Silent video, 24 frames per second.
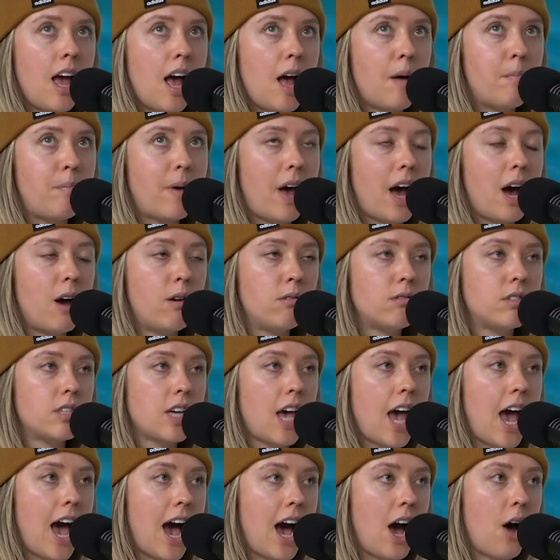about
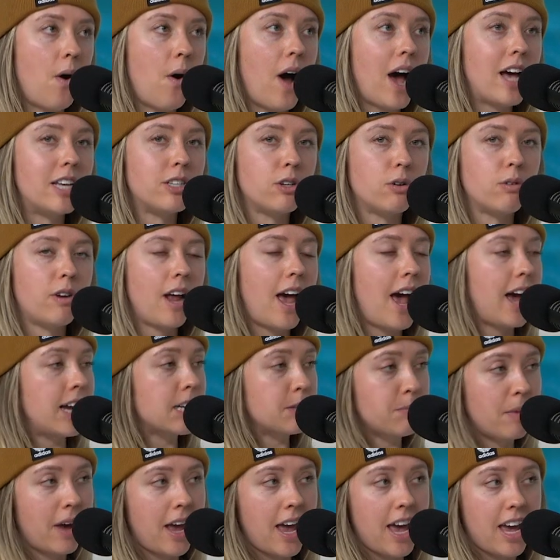how I don't act
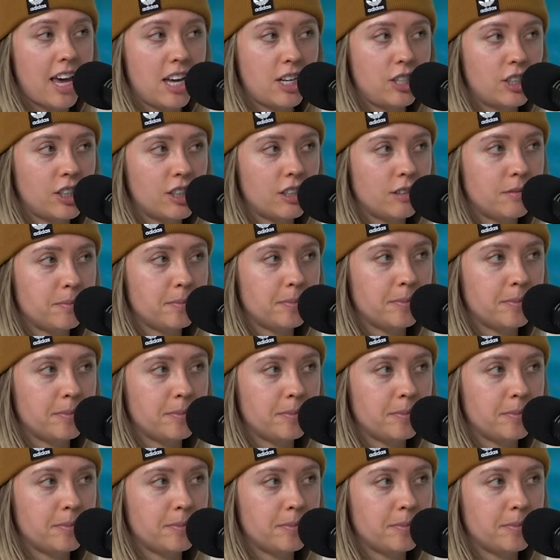my age.